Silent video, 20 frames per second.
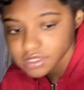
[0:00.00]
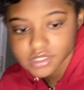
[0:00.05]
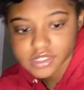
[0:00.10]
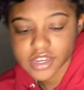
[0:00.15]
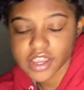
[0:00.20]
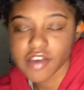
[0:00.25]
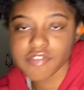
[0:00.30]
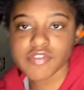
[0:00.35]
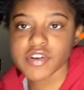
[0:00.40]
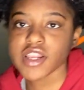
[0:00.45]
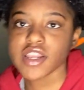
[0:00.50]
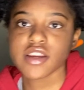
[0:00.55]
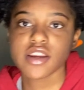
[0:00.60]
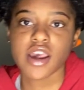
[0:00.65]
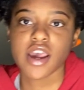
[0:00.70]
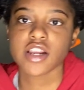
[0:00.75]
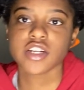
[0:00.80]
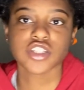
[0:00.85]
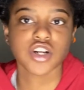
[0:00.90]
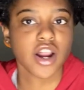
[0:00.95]
Definitely
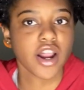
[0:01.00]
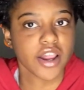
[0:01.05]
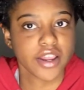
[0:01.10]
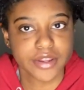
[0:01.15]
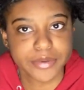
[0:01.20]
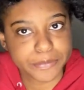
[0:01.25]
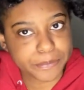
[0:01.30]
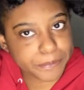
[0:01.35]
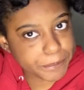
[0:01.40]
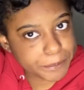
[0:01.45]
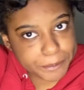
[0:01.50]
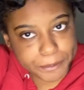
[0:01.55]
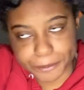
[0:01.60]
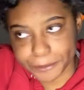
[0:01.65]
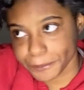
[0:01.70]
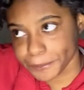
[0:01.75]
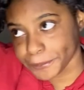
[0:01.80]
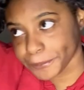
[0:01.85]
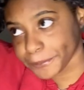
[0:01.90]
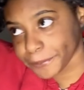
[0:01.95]
not dry.
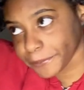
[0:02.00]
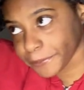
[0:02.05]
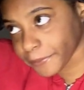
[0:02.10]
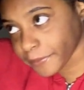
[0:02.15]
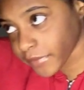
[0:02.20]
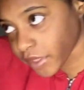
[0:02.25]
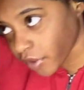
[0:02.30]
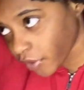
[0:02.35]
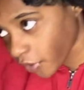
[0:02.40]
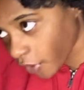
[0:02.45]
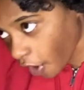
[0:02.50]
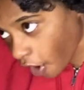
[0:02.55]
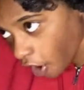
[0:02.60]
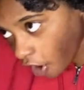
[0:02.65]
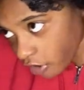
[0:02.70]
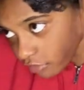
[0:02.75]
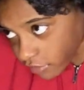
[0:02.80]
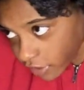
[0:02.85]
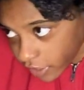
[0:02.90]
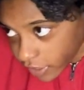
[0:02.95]
Mm-mm.
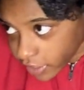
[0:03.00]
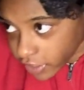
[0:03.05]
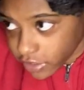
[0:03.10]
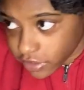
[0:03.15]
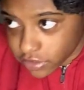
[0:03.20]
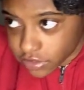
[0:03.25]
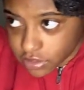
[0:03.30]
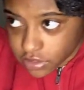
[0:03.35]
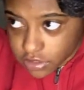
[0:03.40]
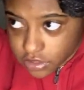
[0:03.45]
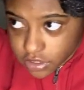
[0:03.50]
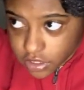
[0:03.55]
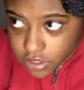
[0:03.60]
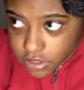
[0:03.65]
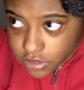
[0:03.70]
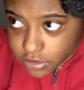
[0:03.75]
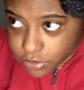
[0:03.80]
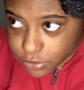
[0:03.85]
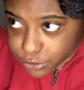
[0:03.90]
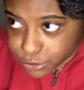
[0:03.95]
All right, you
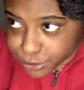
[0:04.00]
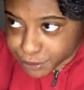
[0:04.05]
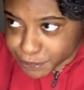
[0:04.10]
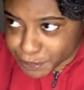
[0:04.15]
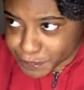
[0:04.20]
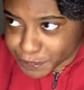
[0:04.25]
know.